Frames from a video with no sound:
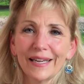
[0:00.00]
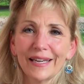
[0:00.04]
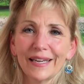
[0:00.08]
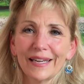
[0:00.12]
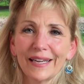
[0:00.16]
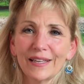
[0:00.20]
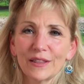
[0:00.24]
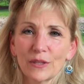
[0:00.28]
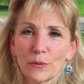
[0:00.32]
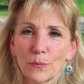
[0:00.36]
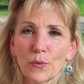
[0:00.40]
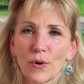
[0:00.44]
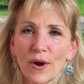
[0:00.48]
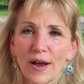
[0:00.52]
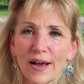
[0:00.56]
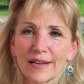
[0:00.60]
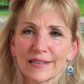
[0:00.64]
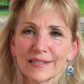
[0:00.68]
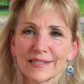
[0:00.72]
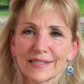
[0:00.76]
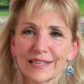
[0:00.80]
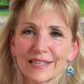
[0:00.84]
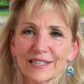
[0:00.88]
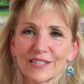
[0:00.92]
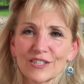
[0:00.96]
in the
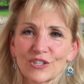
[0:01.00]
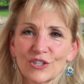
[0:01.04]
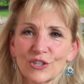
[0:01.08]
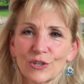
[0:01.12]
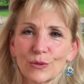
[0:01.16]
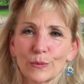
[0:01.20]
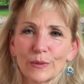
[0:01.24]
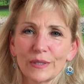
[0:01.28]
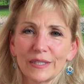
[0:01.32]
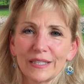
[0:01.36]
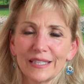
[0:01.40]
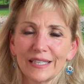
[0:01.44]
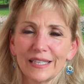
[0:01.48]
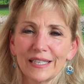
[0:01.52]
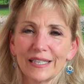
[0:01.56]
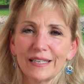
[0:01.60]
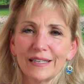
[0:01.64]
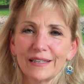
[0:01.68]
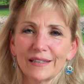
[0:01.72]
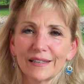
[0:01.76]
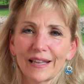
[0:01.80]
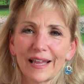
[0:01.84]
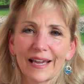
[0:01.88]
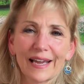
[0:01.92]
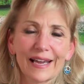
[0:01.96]
process, you know, we
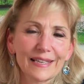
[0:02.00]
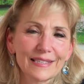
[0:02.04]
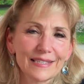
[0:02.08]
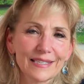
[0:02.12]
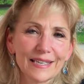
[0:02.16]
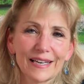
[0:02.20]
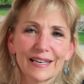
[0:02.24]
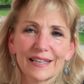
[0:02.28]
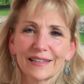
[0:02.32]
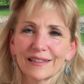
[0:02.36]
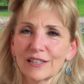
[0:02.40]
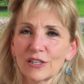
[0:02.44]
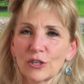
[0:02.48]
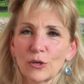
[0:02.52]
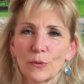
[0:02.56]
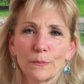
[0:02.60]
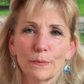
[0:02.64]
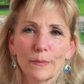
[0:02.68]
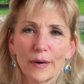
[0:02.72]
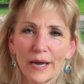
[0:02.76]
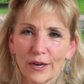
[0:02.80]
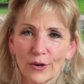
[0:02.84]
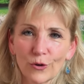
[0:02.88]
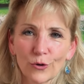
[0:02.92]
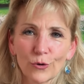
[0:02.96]
did, like I said, a little
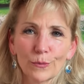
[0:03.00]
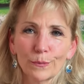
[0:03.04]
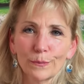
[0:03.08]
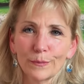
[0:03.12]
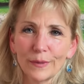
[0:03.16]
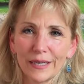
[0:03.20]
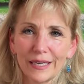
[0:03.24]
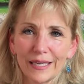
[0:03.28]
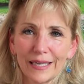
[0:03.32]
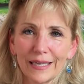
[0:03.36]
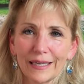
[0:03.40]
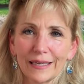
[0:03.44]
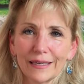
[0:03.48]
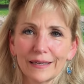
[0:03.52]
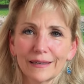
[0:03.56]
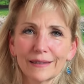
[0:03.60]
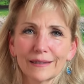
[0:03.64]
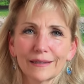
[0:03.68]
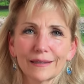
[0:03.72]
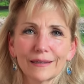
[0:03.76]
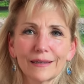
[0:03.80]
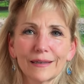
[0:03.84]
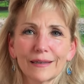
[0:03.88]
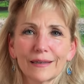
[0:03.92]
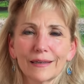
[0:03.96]
micro mini
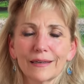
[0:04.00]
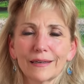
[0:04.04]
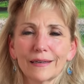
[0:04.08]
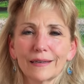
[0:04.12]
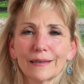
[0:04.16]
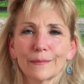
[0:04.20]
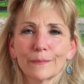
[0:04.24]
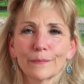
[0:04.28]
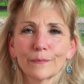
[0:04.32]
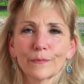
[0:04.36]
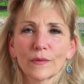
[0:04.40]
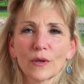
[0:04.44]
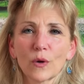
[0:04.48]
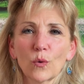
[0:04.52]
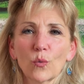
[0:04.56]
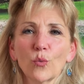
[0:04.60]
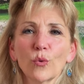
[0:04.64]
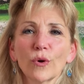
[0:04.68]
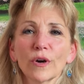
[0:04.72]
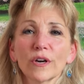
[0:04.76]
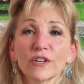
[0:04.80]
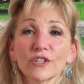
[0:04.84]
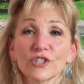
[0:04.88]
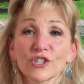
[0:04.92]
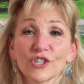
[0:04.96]
um,
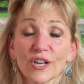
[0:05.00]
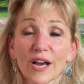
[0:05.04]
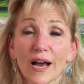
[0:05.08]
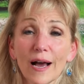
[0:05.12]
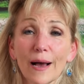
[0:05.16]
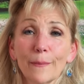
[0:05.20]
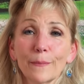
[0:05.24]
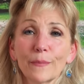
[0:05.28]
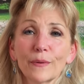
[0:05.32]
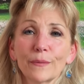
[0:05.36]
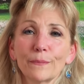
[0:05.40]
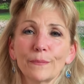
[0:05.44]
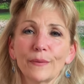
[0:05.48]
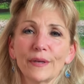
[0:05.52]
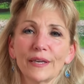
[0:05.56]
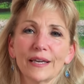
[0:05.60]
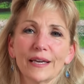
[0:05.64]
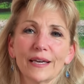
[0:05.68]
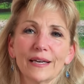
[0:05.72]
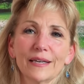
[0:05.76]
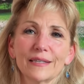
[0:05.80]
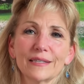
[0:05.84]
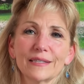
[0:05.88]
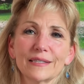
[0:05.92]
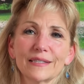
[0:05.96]
workshop,
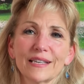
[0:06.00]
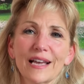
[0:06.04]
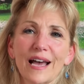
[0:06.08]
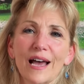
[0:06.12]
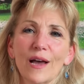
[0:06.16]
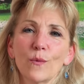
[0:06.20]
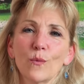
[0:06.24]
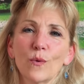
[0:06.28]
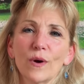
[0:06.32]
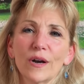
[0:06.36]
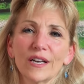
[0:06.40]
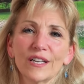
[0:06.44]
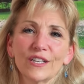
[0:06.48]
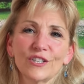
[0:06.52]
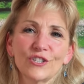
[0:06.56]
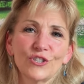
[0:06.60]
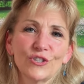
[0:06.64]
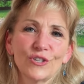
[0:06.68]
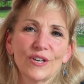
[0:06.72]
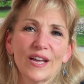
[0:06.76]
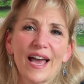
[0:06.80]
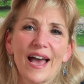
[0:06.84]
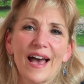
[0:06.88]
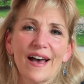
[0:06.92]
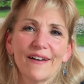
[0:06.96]
because I wanted you
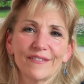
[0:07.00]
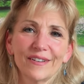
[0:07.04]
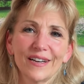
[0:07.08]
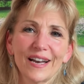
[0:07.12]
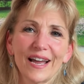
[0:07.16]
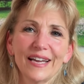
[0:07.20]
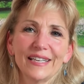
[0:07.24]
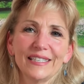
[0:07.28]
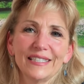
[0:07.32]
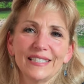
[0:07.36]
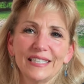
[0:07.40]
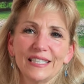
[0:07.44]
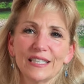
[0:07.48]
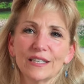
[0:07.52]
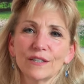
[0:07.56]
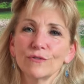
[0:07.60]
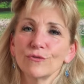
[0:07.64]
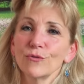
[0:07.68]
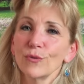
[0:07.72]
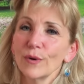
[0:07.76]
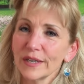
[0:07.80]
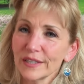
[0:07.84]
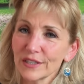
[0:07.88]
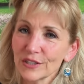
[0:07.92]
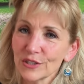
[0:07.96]
to have an idea
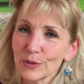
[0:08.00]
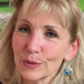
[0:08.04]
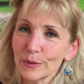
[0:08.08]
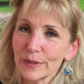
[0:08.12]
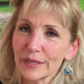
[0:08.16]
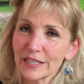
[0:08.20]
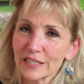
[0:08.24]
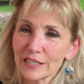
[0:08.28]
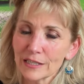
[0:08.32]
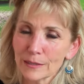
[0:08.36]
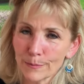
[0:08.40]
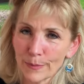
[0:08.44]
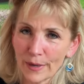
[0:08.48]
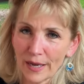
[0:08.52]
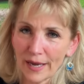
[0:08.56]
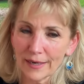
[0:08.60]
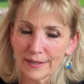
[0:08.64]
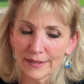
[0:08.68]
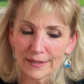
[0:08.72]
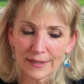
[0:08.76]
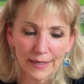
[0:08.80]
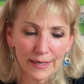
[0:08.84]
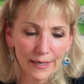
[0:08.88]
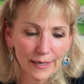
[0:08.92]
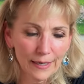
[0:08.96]
of what to
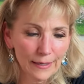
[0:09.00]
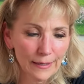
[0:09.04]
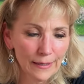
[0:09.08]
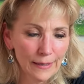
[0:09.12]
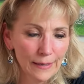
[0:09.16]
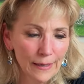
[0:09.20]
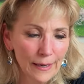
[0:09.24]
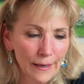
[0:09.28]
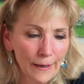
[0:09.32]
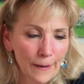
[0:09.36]
expect. And